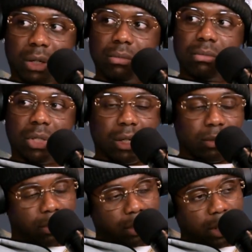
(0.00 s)
Yep. Yeah.
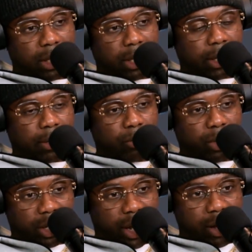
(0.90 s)
And then we get a
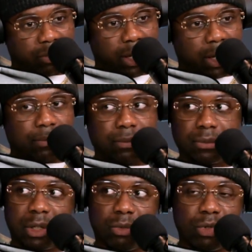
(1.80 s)
halftime.
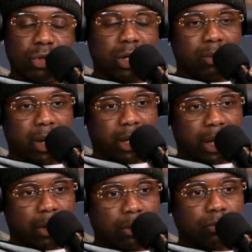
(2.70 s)
Then when you come back
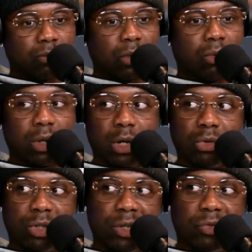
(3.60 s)
out, we go
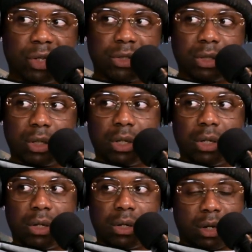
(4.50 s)
defense.
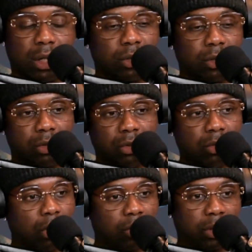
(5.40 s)
All right. So you go
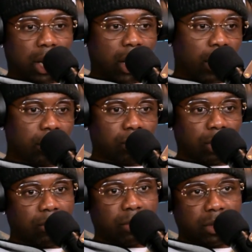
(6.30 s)
slides,
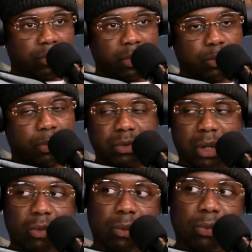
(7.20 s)
whatever defensive principle I
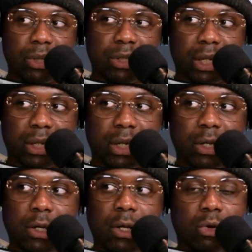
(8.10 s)
want to preach that day,
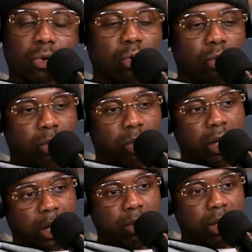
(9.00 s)
or what kind
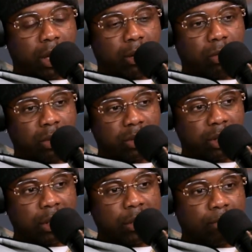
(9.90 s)
of we kind of want to
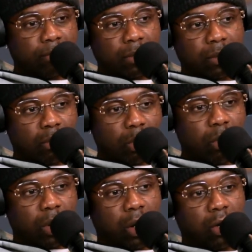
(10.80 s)
see, what we
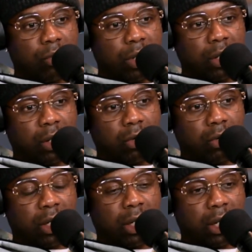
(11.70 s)
want to hone in on. And
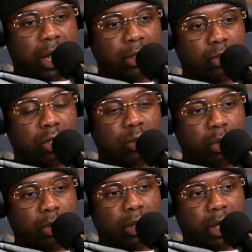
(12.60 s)
then the last quarter is
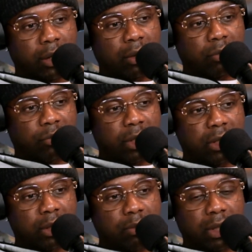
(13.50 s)
broken down into
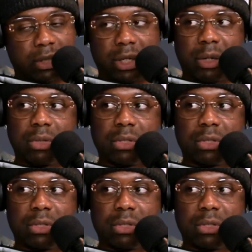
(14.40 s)
15-minute segments.